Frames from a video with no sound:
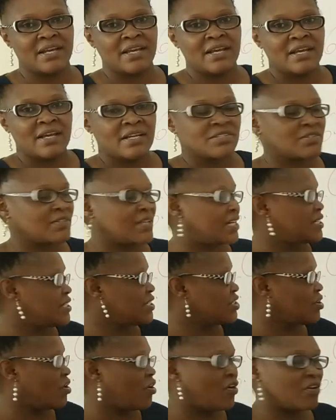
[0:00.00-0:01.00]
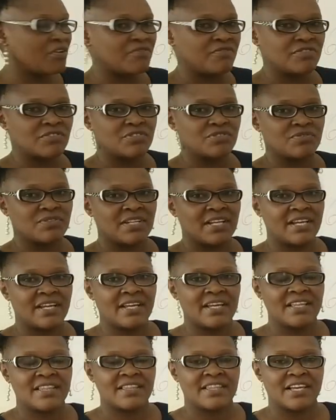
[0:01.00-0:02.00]
So that is all for
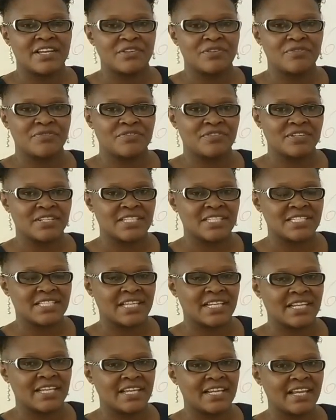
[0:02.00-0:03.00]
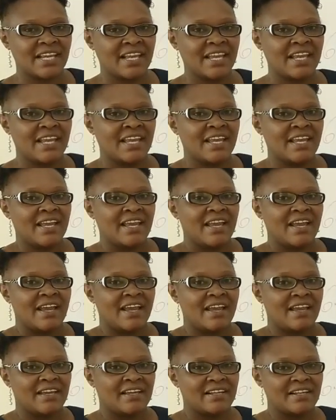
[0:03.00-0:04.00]
today. Thank you for listening.
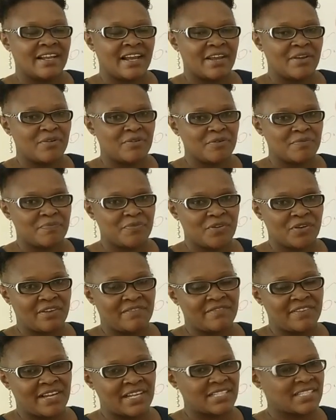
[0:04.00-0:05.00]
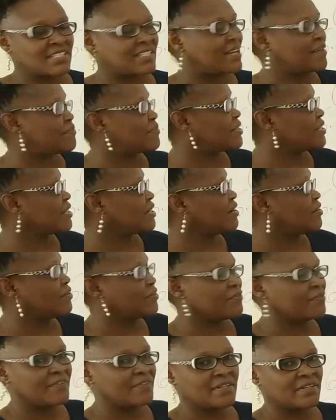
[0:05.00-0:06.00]
And I hope you have learned something on
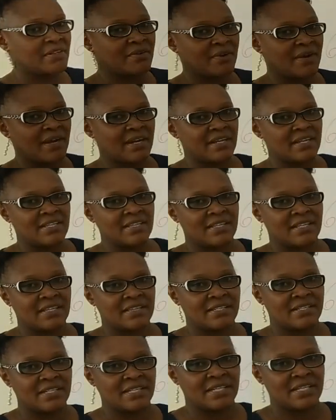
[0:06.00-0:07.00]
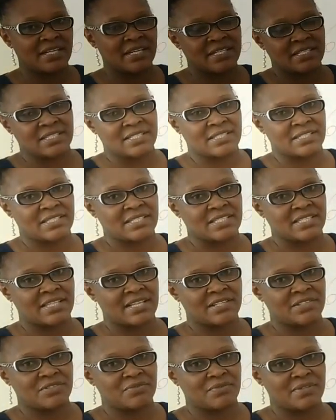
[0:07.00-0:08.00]
fieldwork in the 3 lessons
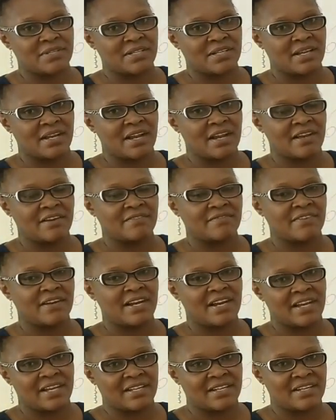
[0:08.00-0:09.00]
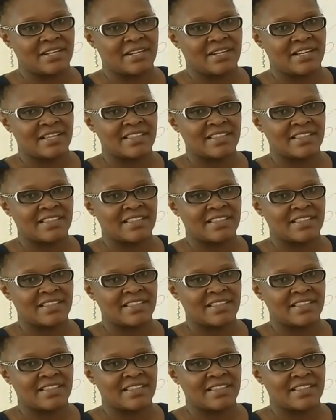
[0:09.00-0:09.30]
that we have had.